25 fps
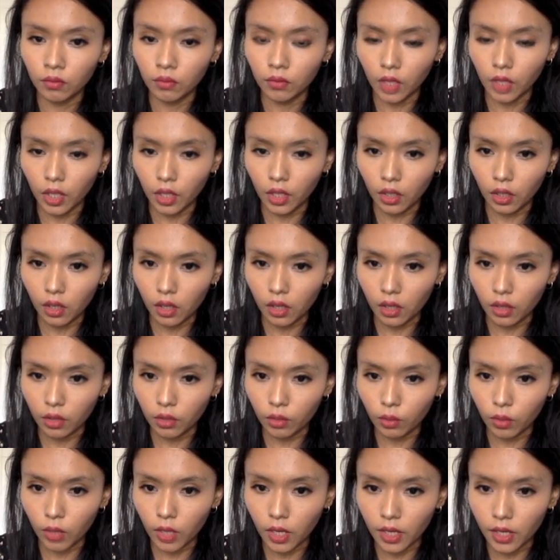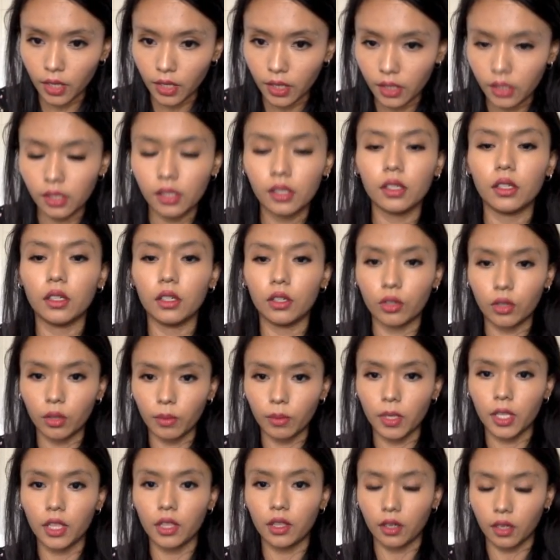Okay, otherwise
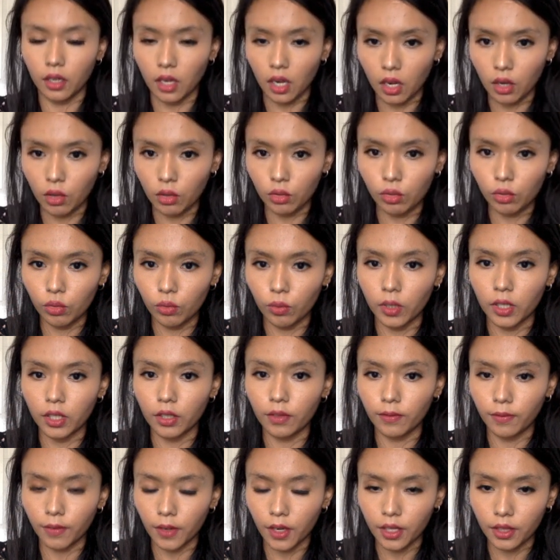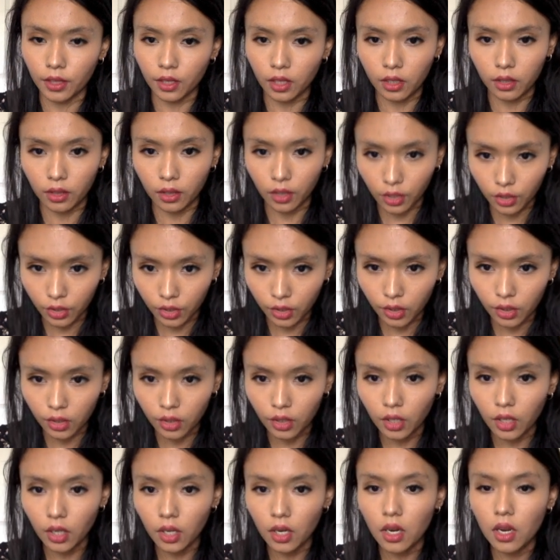increment the count when you find that letter
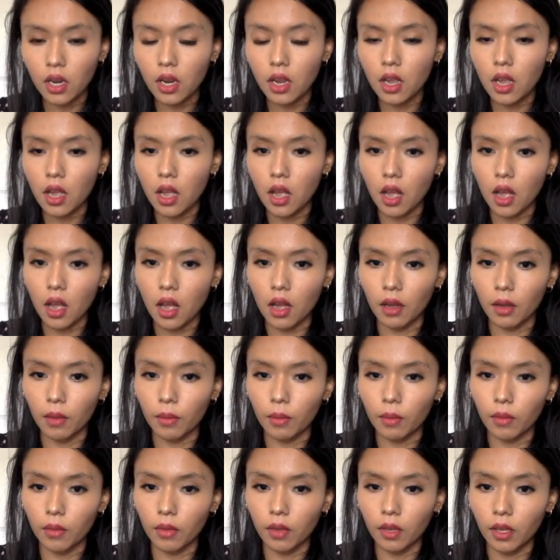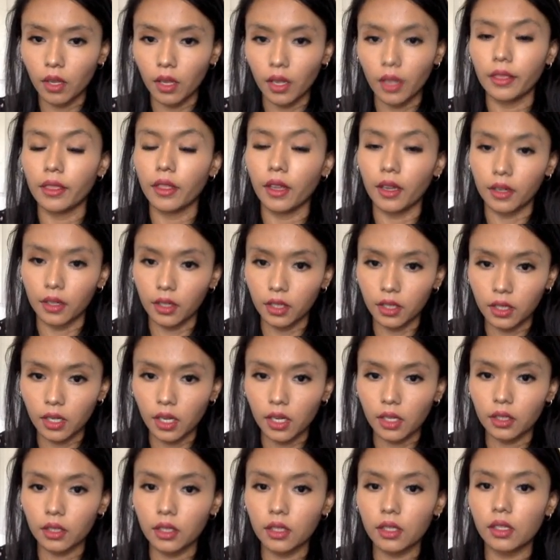um, at that
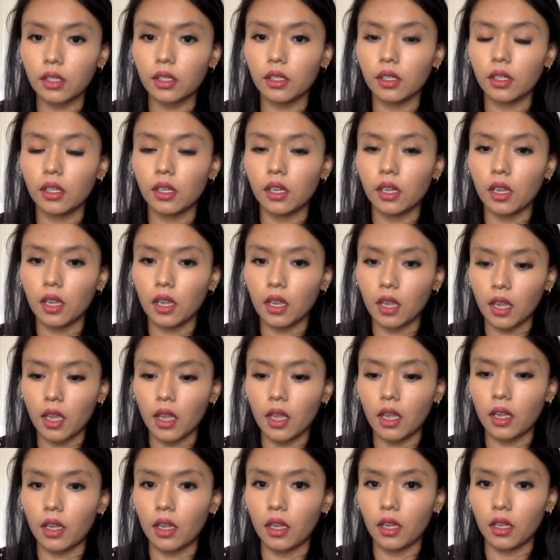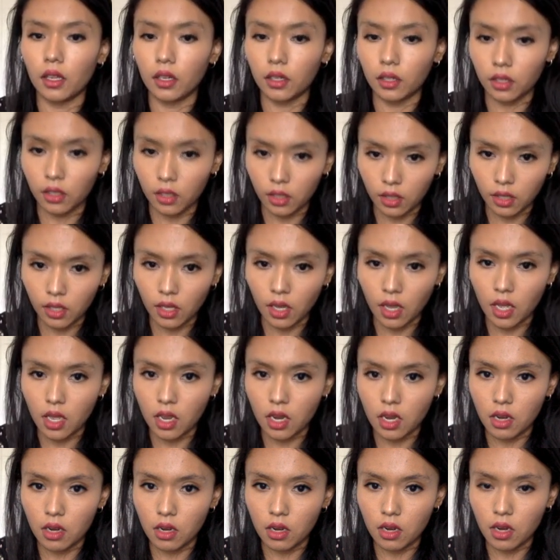index and
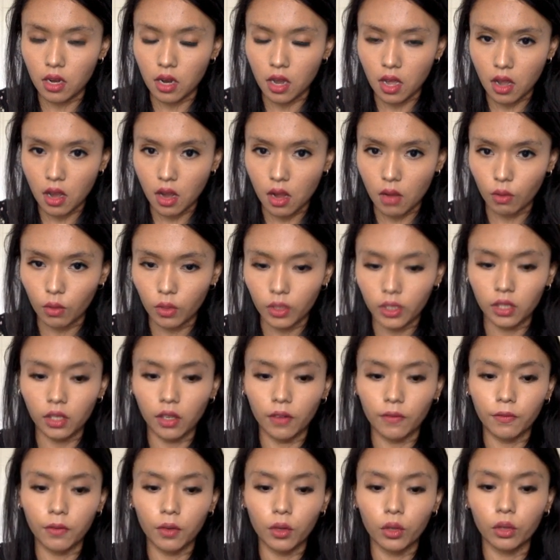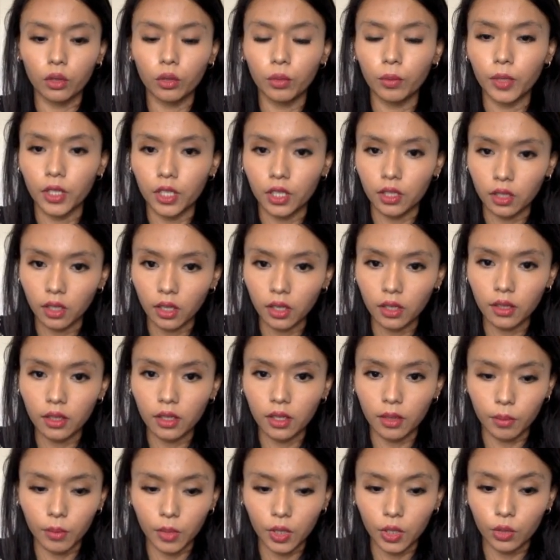then once that for loop is done
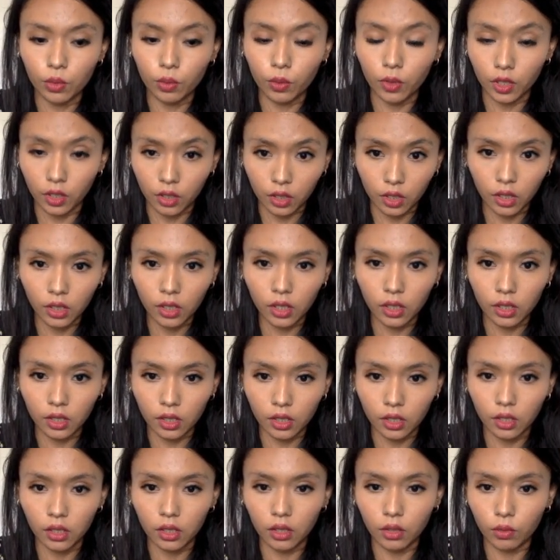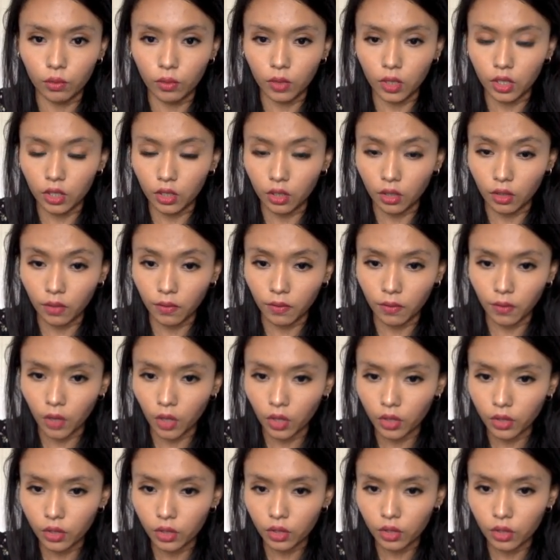that means we're good it didn't return
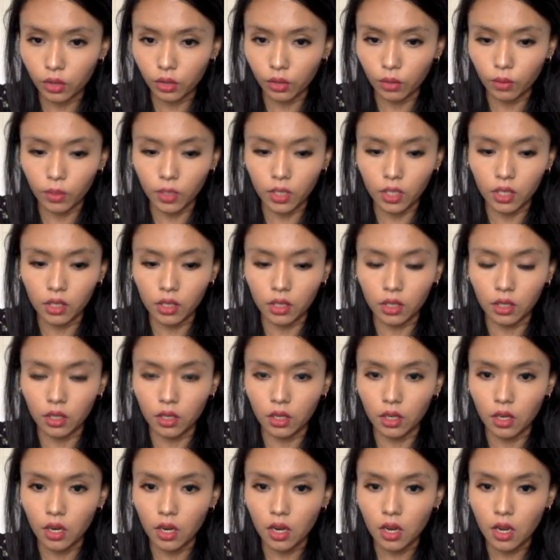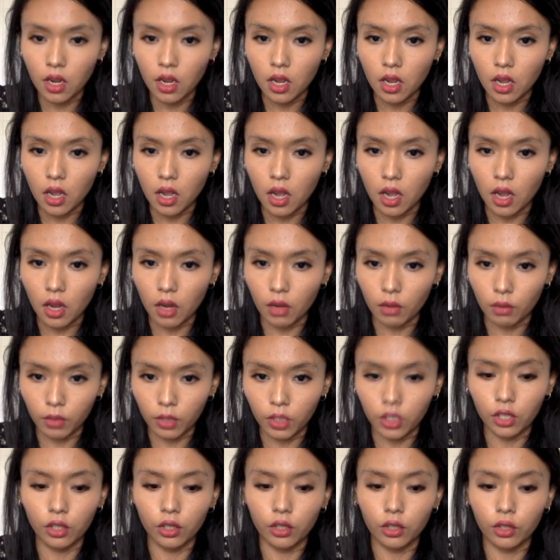false so we can uh,
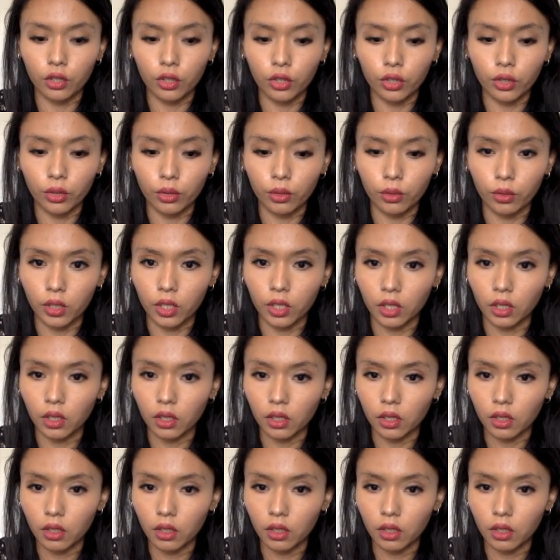return true here